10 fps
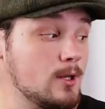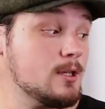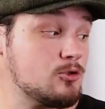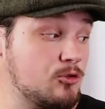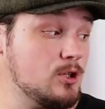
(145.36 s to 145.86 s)

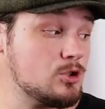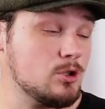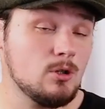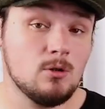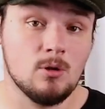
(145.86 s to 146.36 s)
nice
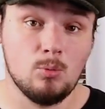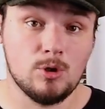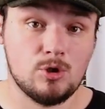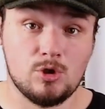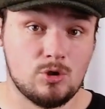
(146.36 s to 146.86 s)
feature,
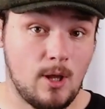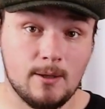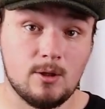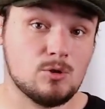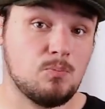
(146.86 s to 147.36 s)
which is
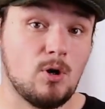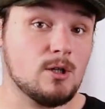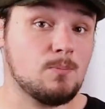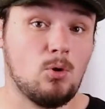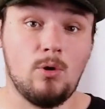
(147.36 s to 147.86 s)
at this
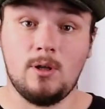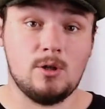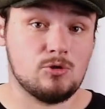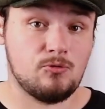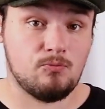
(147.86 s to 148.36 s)
price point
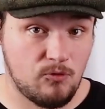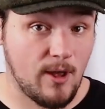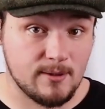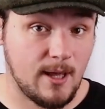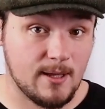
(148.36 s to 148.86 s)
is
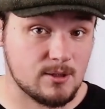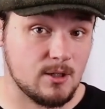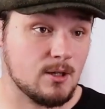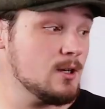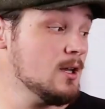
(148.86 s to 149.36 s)

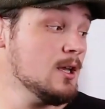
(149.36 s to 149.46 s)
fantastic.